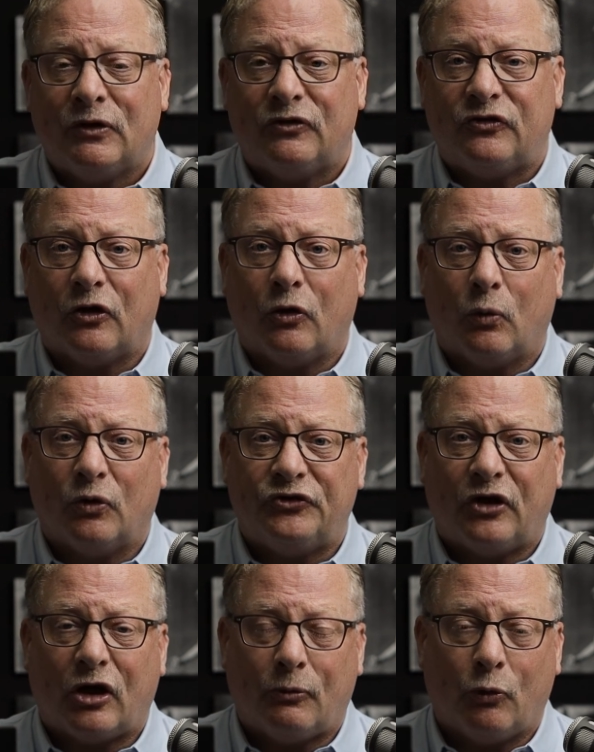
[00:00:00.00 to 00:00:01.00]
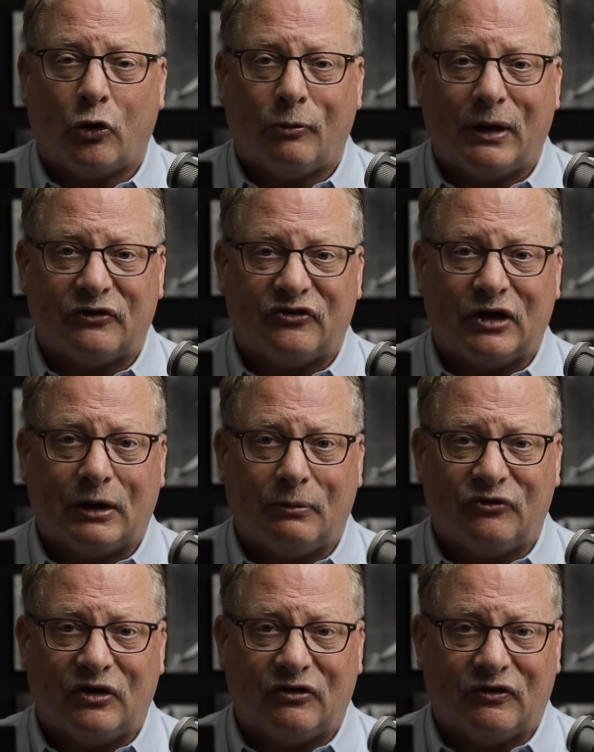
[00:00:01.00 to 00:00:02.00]
So we'll talk more about
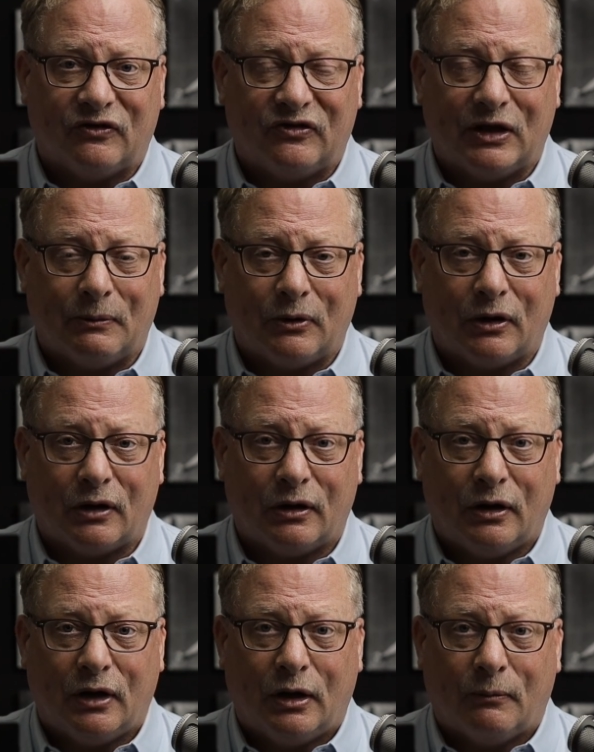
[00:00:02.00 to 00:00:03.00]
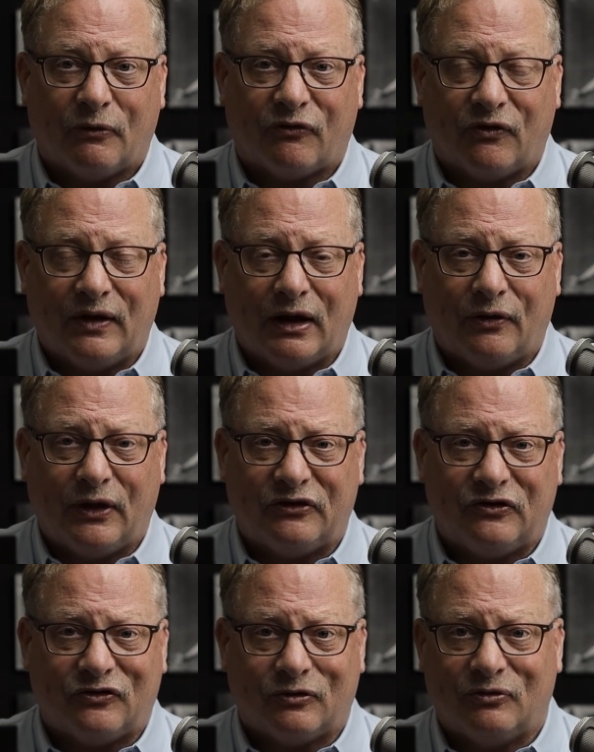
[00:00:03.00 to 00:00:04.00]
stabilization in the seminar, but for now,
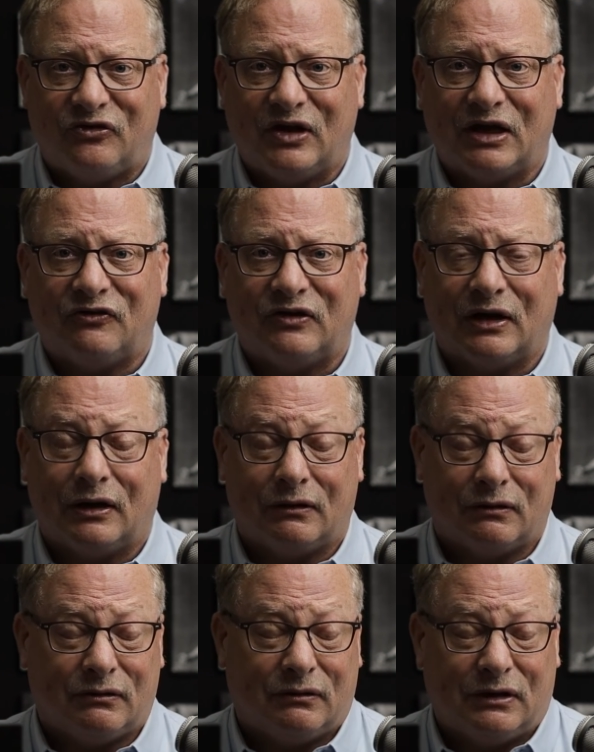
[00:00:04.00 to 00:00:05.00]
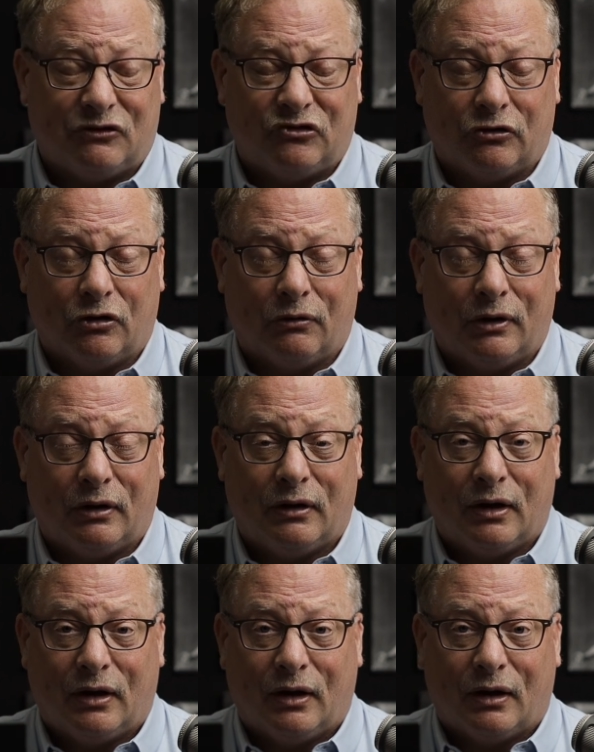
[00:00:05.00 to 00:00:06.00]
that's just some settings to get you going
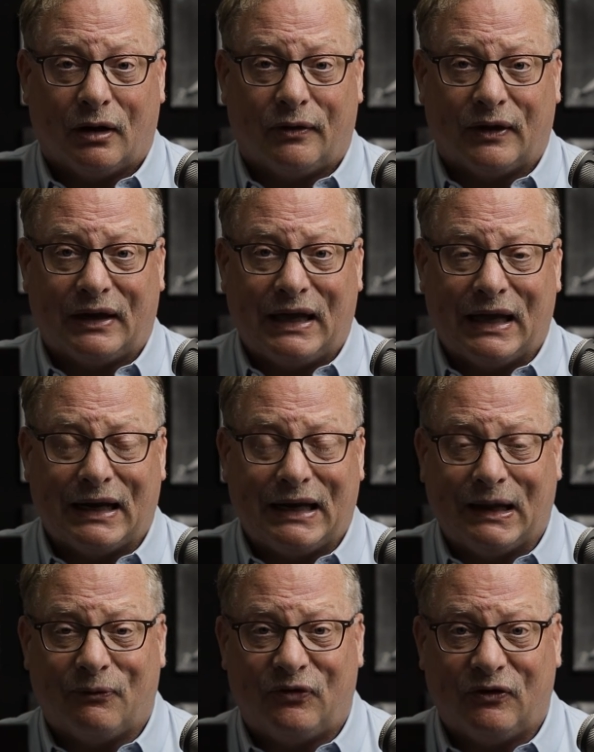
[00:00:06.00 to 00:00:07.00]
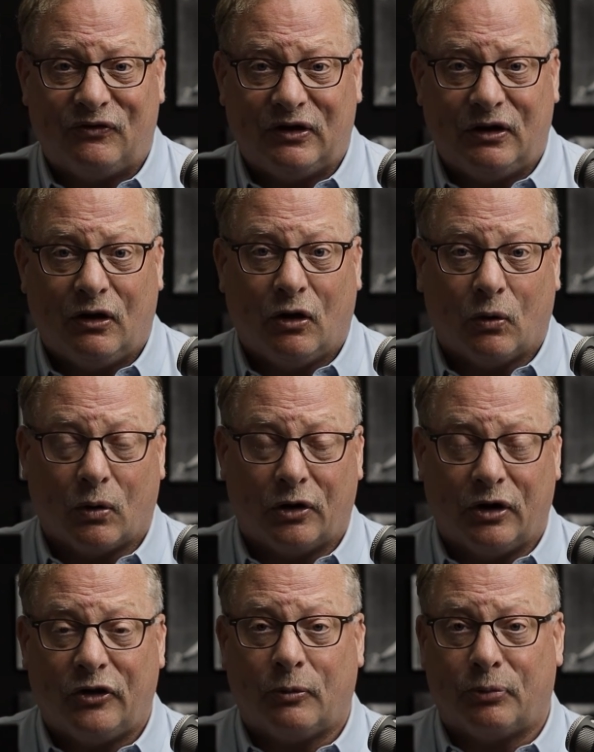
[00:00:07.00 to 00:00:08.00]
on the Canon M50 or
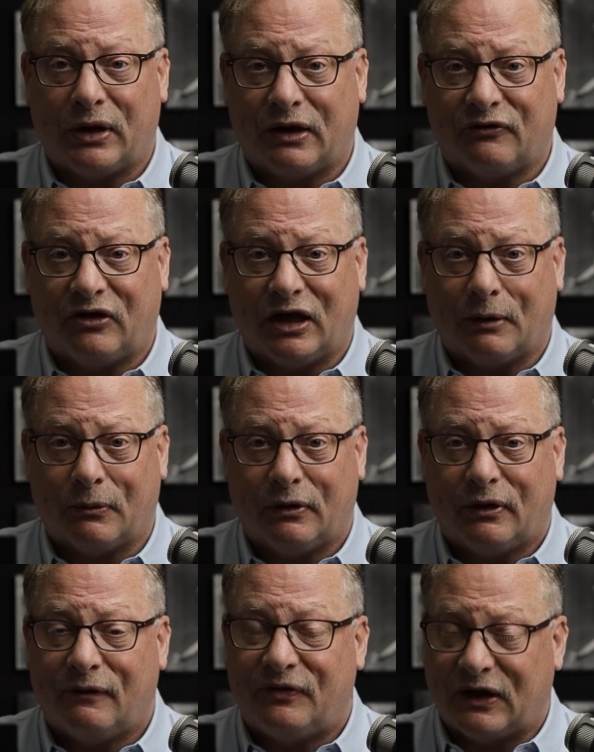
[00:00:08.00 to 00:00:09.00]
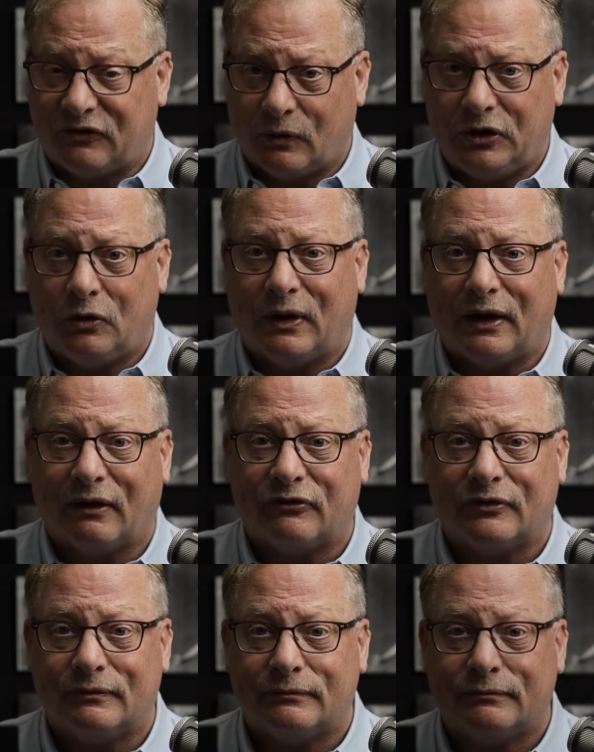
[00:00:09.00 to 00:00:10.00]
another brand of camera if that's what you have.